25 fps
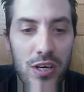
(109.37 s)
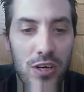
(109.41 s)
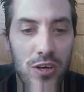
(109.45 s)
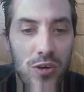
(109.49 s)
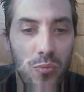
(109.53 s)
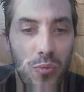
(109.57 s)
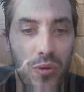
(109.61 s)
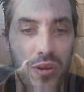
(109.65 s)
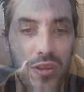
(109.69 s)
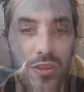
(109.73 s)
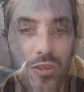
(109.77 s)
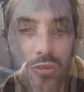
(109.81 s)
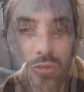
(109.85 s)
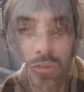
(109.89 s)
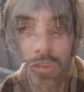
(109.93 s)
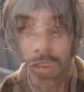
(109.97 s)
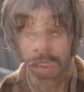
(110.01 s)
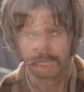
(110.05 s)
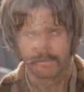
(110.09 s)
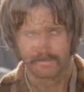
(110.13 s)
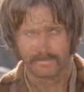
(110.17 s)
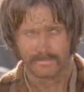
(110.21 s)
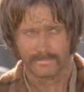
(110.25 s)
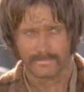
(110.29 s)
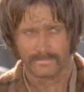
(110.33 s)
one of the true
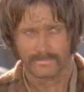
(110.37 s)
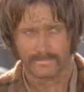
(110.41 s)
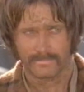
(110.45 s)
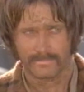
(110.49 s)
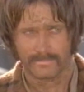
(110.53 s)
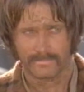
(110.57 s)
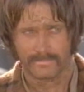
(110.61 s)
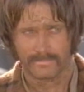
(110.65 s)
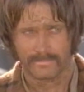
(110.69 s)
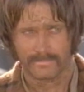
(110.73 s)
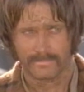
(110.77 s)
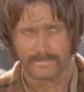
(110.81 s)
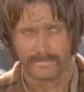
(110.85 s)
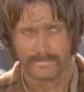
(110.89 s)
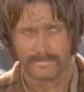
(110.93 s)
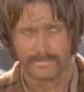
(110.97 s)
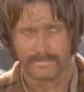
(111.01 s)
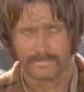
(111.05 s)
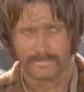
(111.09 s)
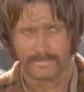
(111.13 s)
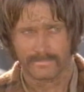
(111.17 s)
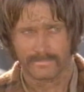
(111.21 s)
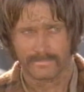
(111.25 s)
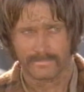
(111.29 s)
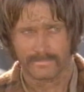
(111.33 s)
stars of the spaghetti
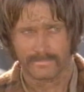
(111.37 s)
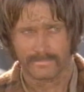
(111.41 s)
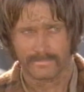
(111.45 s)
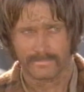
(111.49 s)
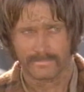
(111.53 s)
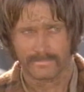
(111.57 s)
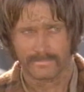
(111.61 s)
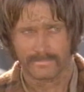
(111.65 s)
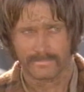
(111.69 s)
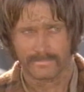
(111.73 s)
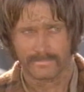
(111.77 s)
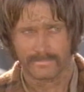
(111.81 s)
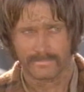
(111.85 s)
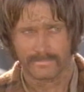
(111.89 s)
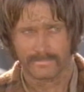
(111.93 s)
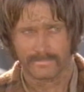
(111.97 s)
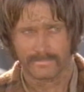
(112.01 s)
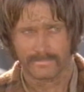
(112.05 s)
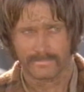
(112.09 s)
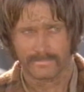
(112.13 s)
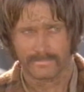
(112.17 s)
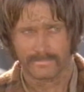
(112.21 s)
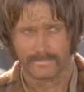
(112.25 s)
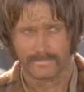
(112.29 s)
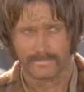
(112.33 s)
western films,
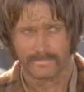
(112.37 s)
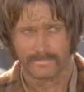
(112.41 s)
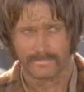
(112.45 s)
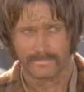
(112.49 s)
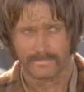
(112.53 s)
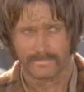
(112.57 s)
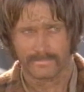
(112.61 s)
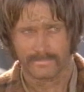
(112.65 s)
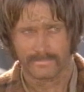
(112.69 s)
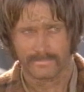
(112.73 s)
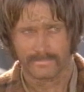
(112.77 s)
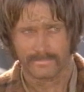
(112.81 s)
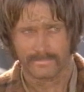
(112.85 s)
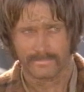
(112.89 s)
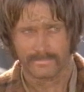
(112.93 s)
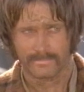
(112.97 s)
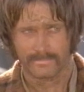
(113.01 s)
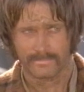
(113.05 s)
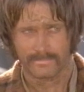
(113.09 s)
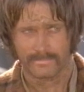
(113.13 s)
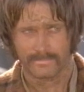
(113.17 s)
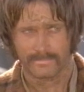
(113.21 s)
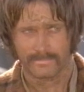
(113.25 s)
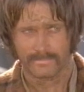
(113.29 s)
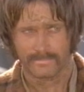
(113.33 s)
the face of
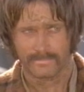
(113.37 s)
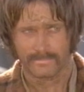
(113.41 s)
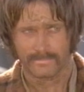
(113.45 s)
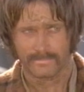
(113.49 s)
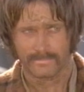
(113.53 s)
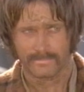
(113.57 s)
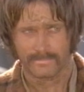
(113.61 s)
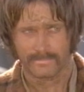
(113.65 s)
Django.